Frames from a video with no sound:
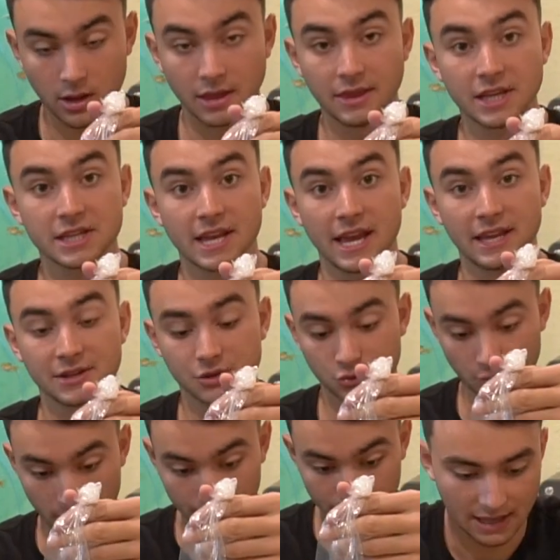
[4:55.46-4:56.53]
in this case
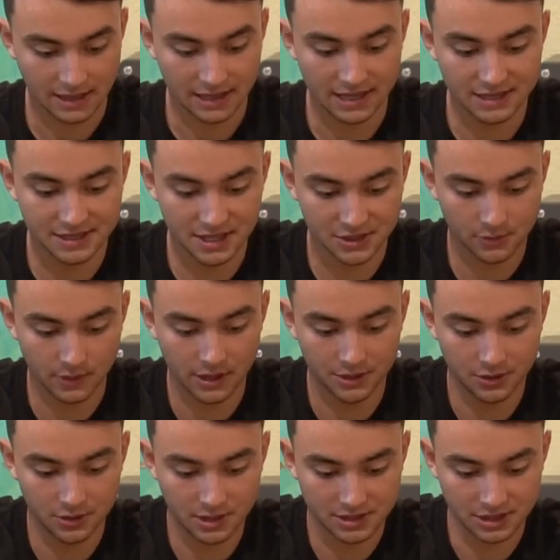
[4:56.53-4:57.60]
shrimp, and the easiest way to
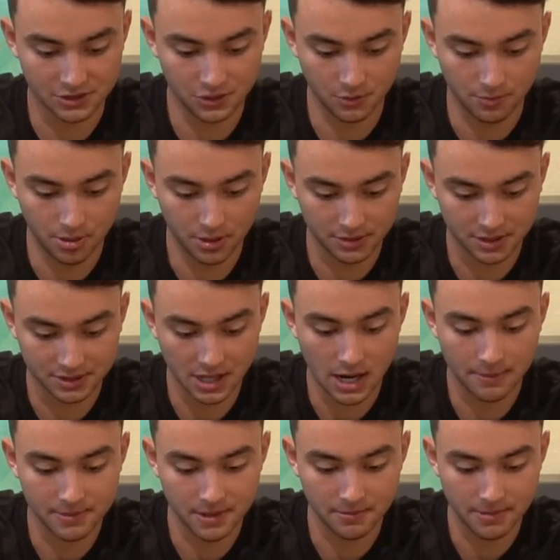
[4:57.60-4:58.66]
do this is you put the
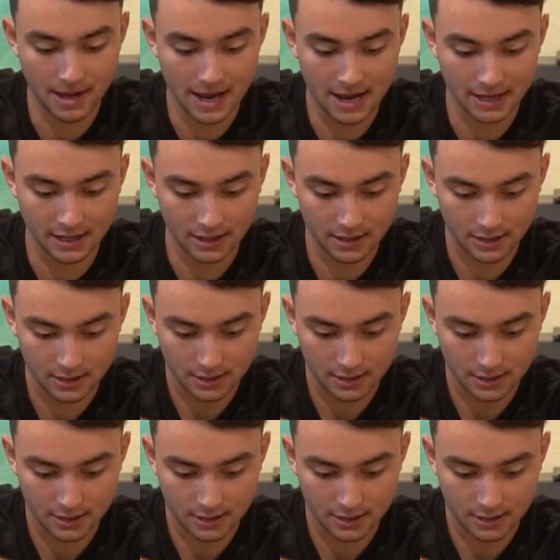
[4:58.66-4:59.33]
top of the bag